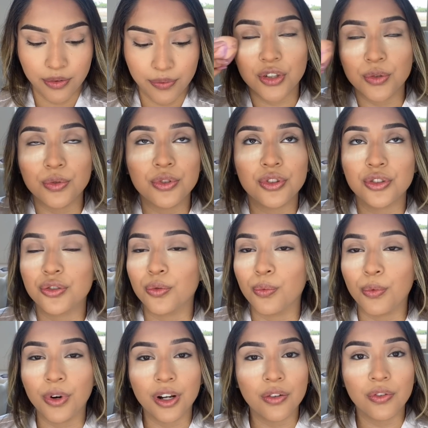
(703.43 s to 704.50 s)
She was just
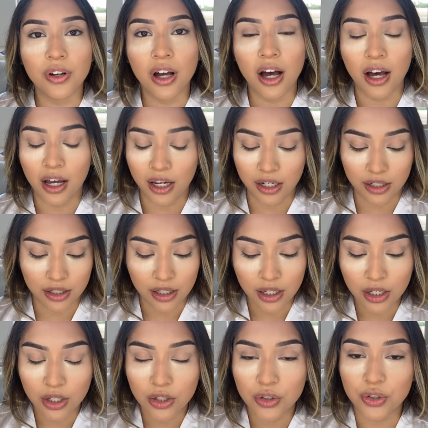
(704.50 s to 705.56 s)
one of a kind.
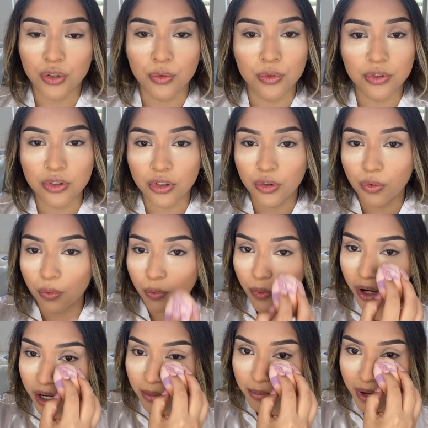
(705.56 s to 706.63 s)
She was a
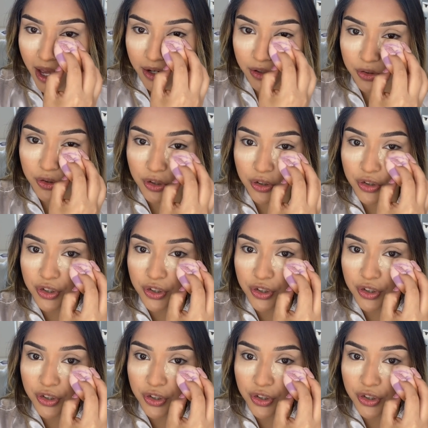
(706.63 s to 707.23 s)
great manager.